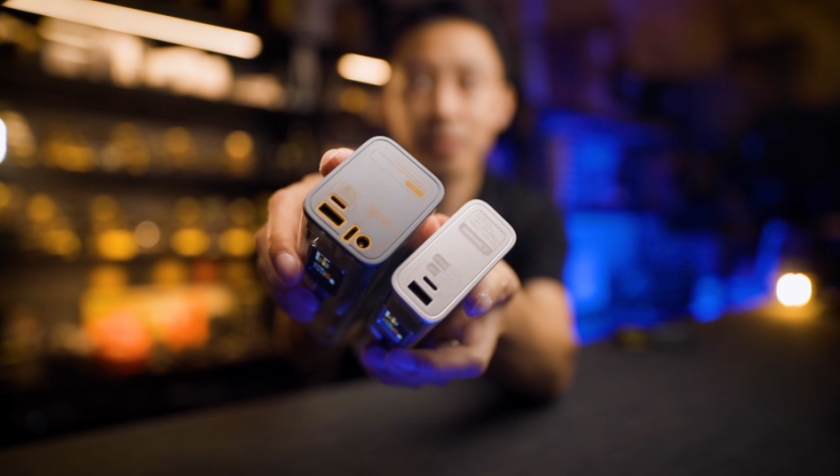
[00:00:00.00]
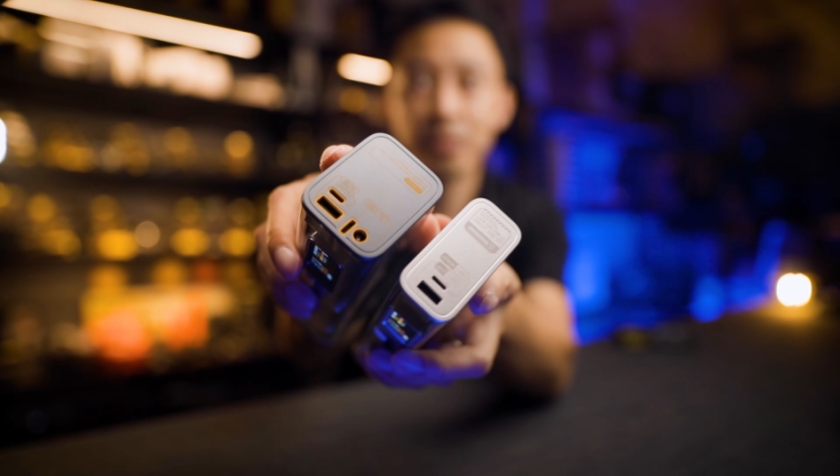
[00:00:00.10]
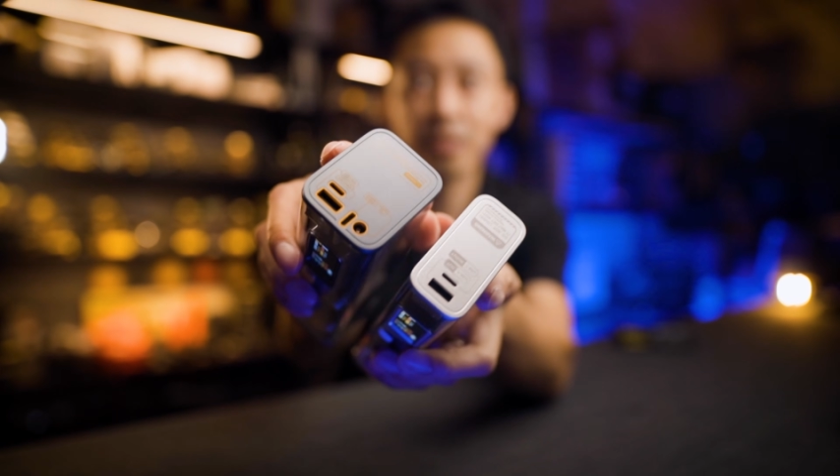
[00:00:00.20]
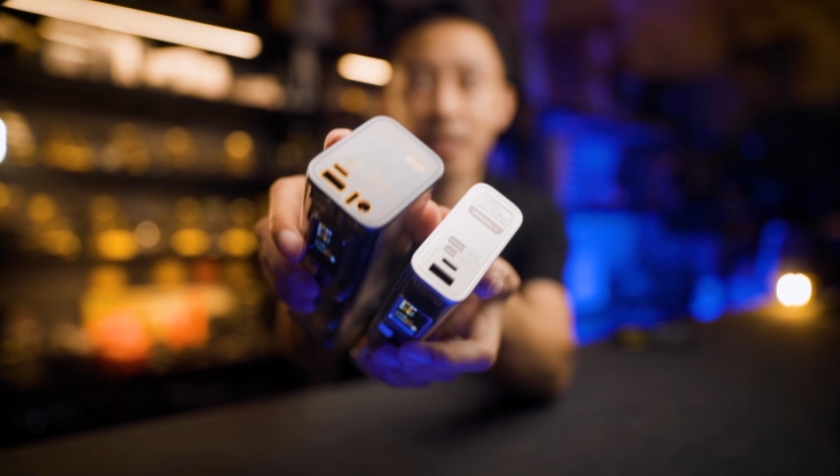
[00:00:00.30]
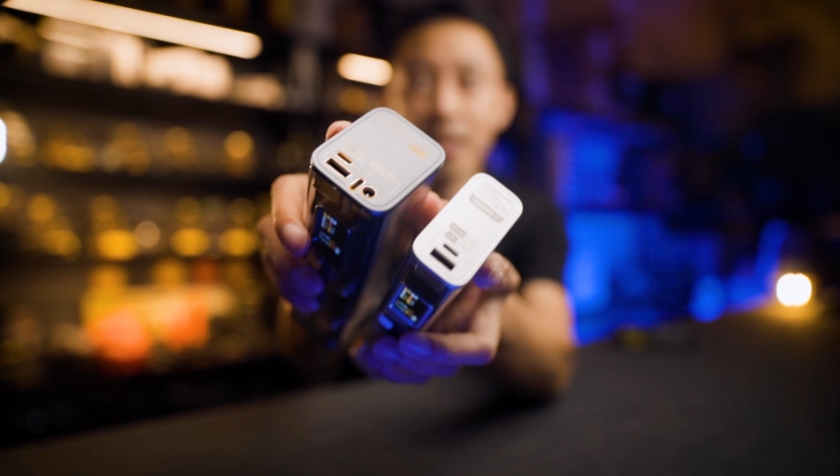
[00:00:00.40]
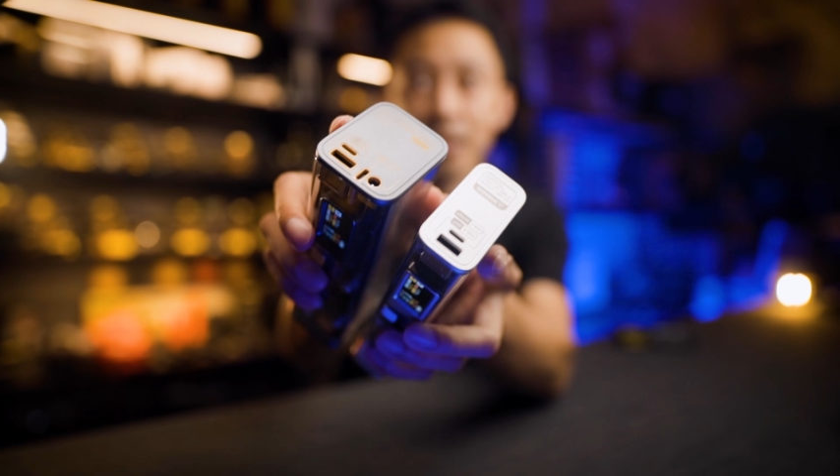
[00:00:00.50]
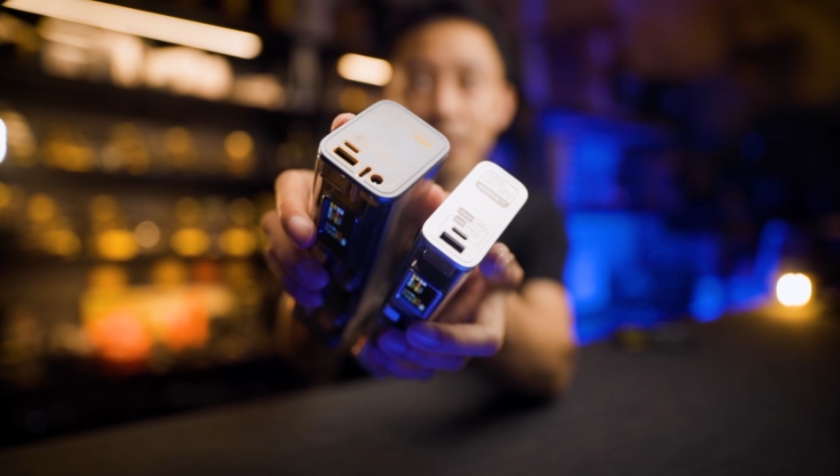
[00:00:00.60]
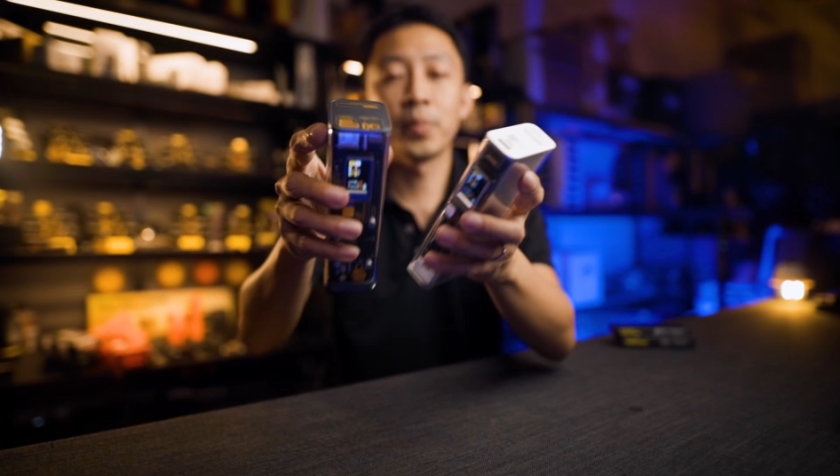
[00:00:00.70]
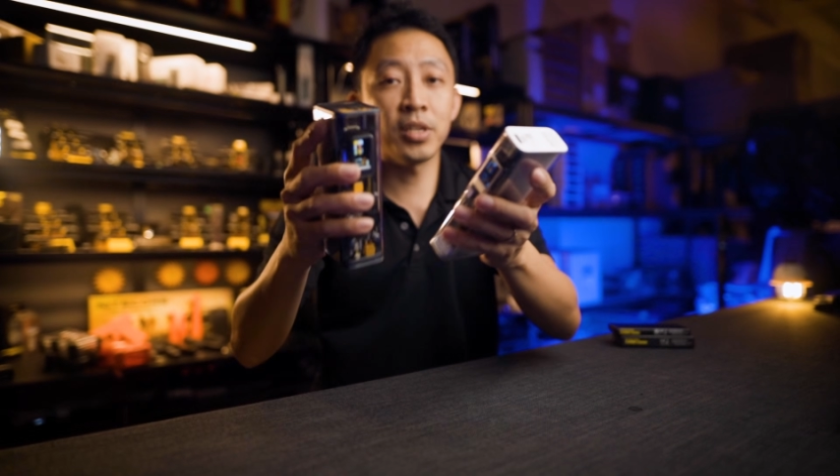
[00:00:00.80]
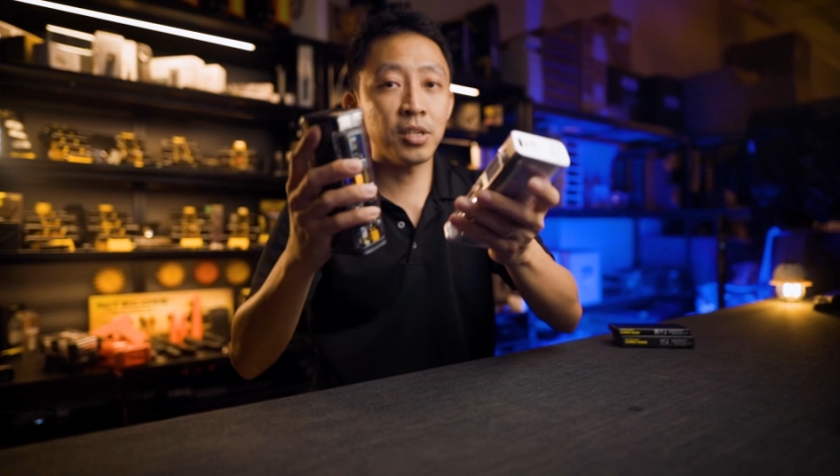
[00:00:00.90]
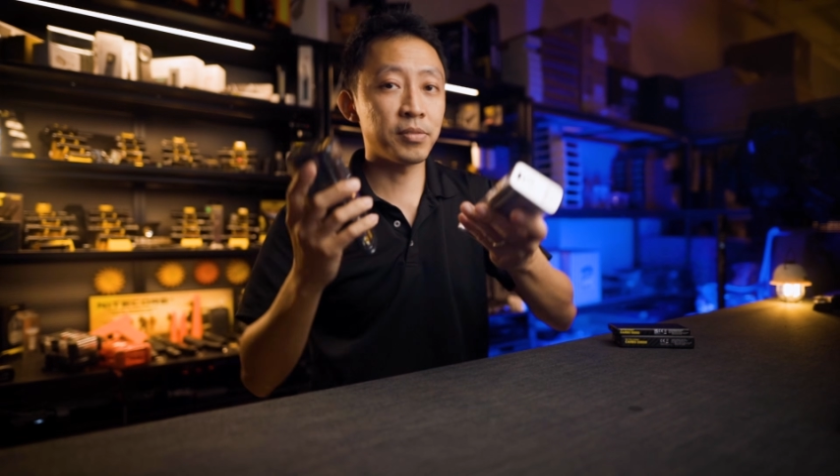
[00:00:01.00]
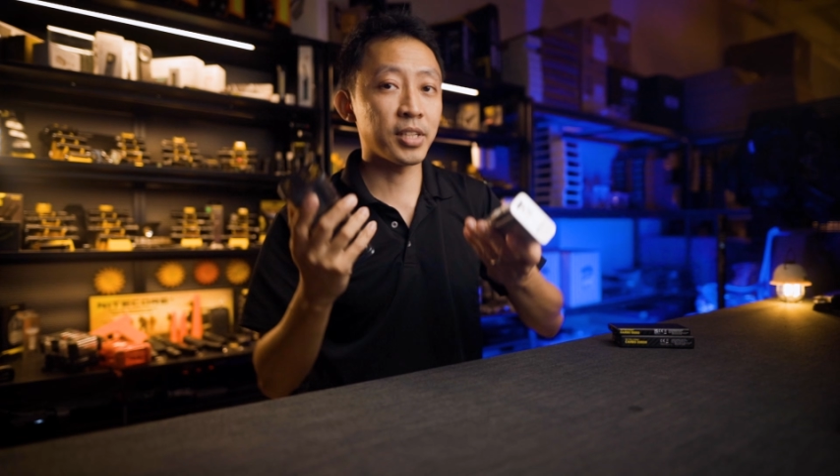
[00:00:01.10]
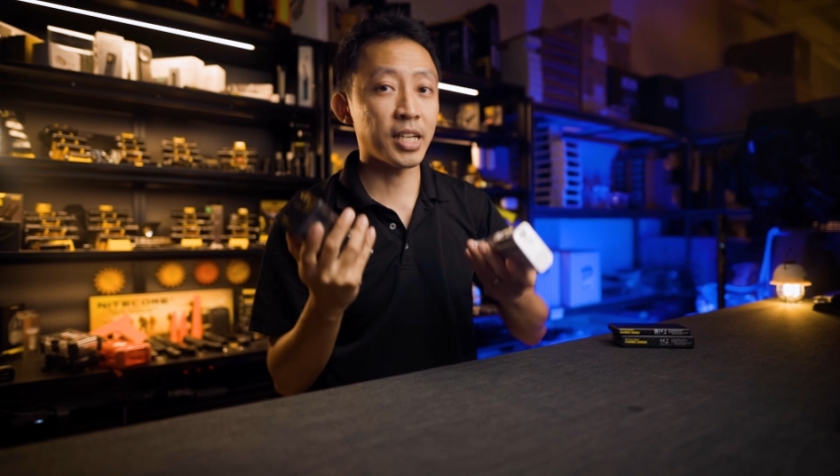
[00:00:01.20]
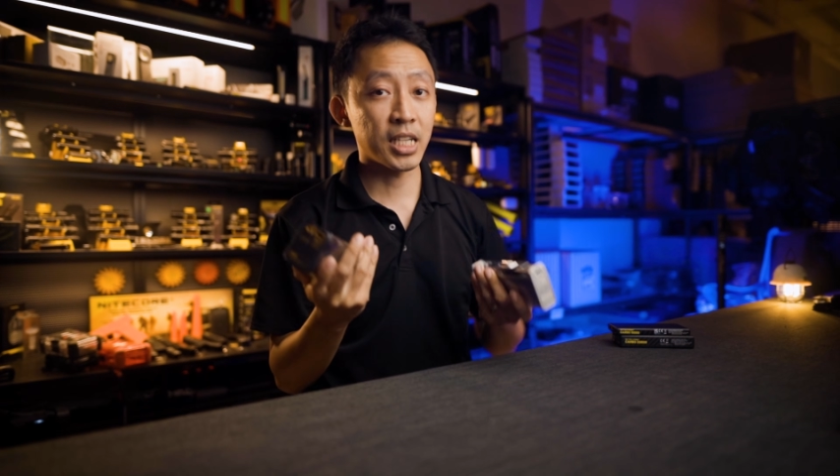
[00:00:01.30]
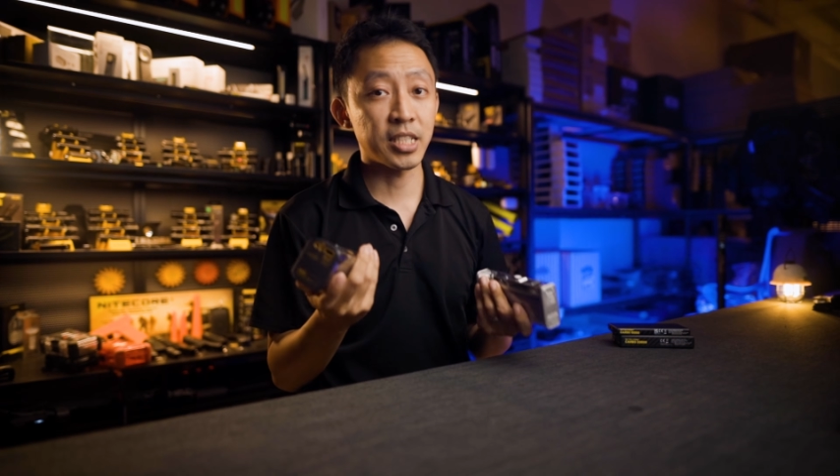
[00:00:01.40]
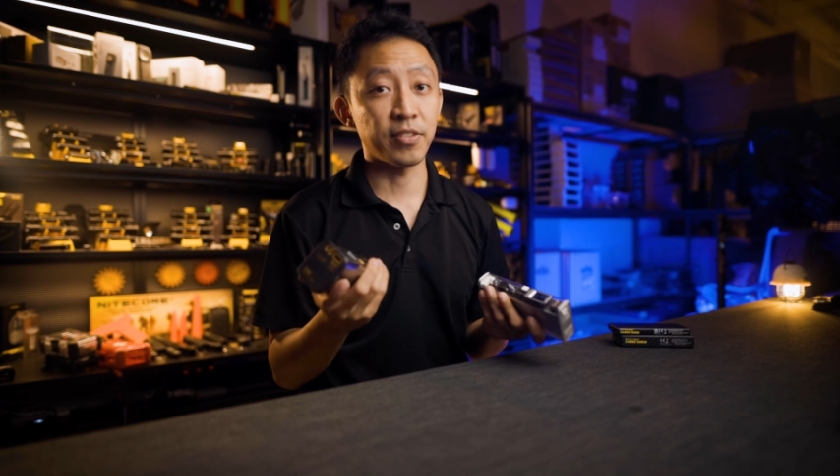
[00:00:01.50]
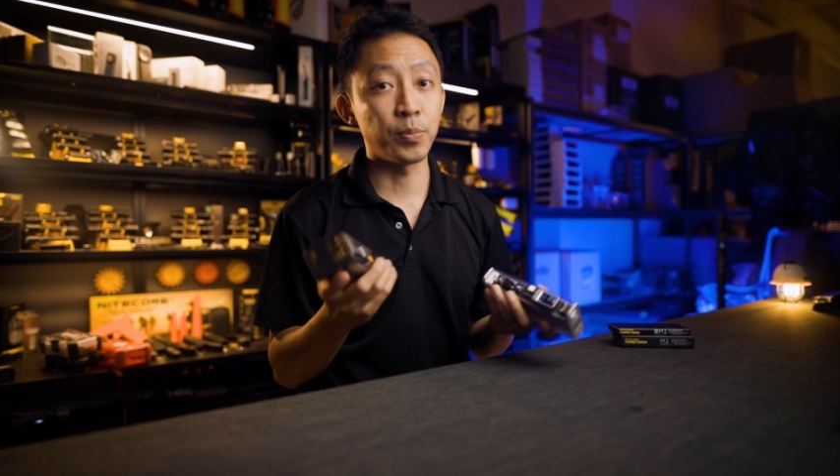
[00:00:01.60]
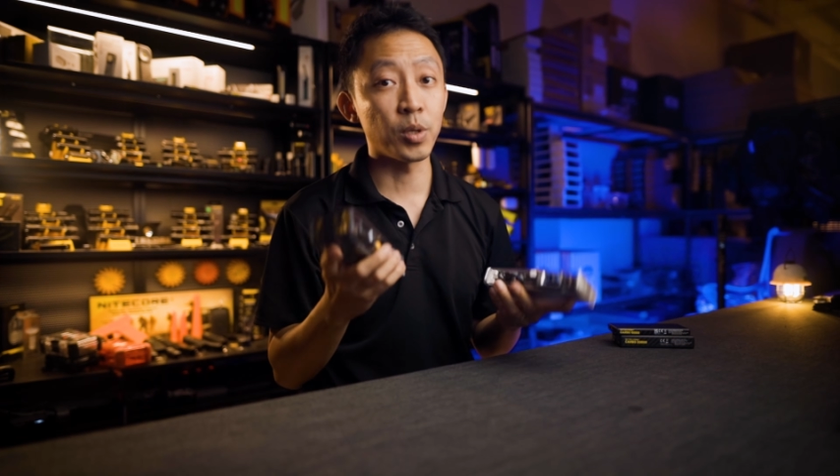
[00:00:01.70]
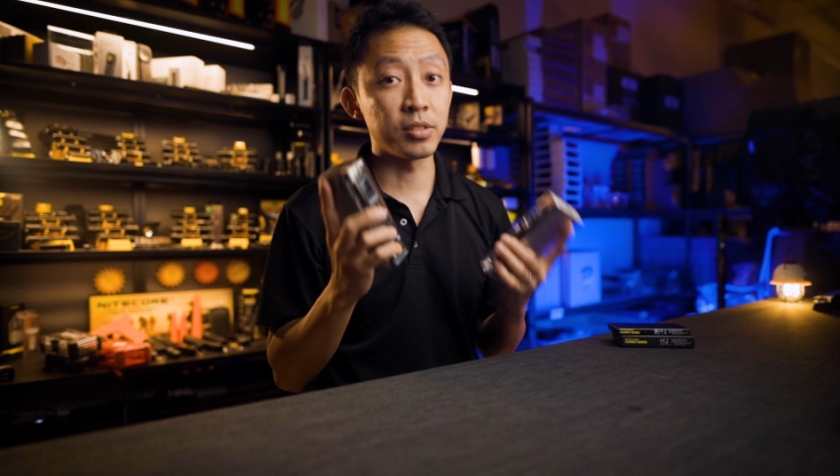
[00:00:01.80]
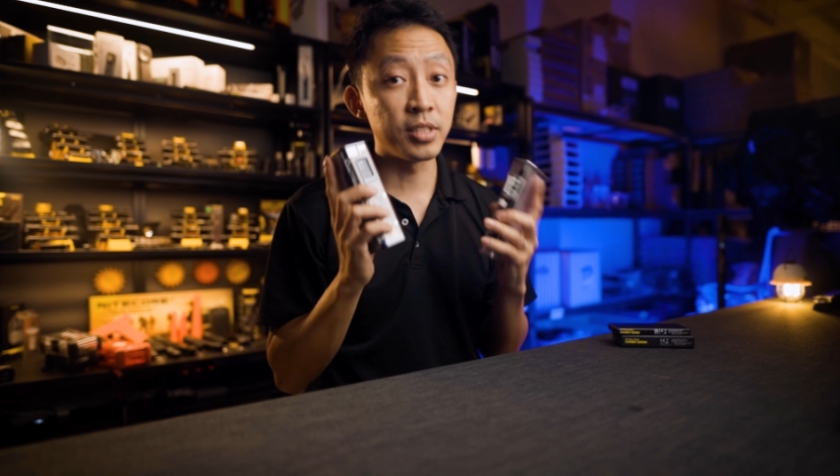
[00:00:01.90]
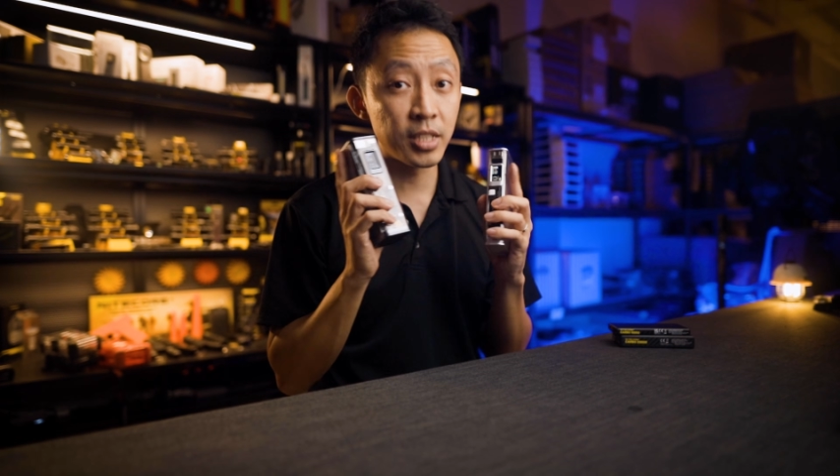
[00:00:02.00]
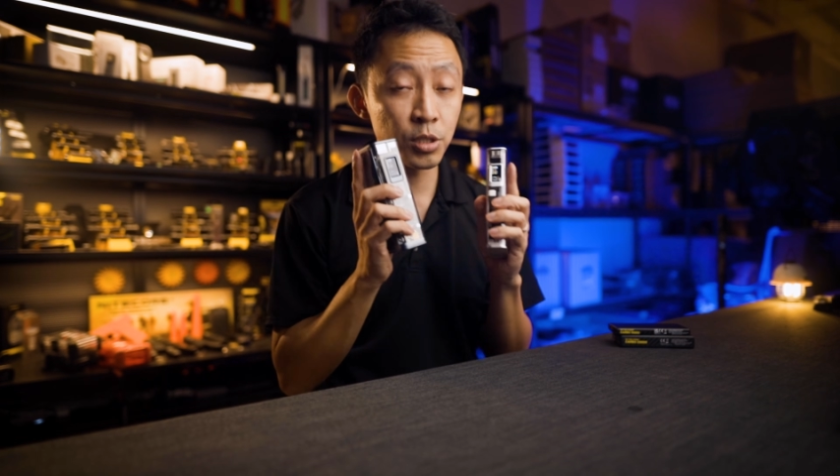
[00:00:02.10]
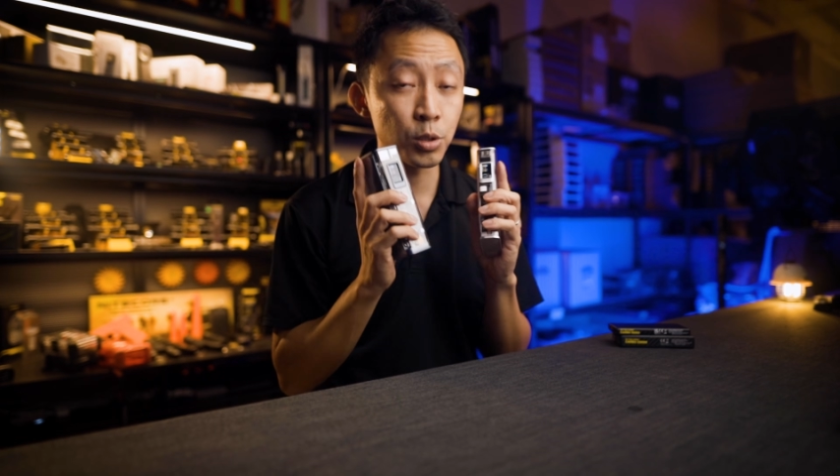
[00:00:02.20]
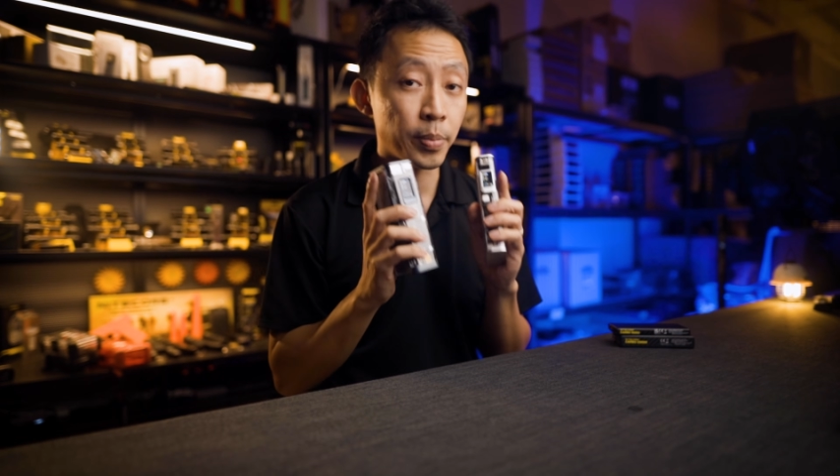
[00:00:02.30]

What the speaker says: Look at that. Many of the guys have bought these to